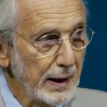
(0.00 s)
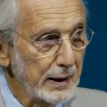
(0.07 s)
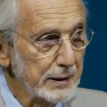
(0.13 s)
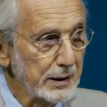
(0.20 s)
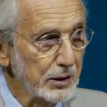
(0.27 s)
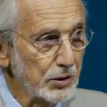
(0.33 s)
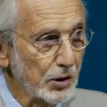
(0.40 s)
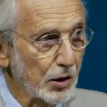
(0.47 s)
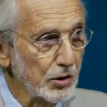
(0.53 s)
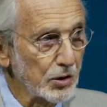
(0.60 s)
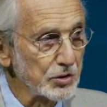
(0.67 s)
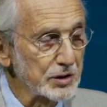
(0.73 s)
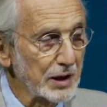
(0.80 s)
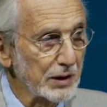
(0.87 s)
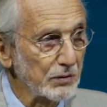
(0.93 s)
that
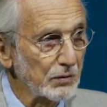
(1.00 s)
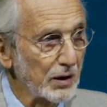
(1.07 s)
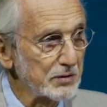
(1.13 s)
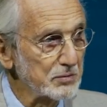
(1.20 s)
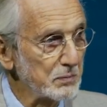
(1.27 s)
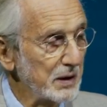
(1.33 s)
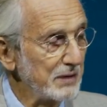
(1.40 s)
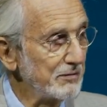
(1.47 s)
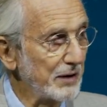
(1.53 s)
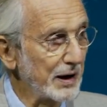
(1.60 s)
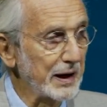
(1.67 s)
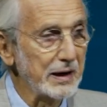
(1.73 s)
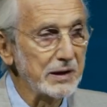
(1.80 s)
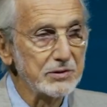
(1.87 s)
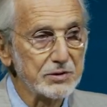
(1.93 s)
have been
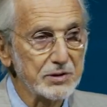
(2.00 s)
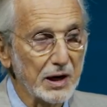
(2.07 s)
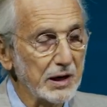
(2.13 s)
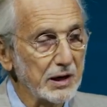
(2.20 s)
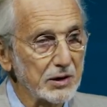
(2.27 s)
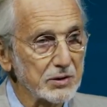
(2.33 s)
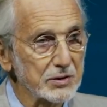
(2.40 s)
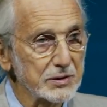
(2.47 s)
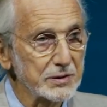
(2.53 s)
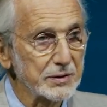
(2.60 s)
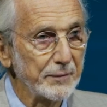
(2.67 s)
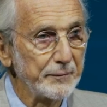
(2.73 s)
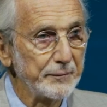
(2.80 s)
very generous.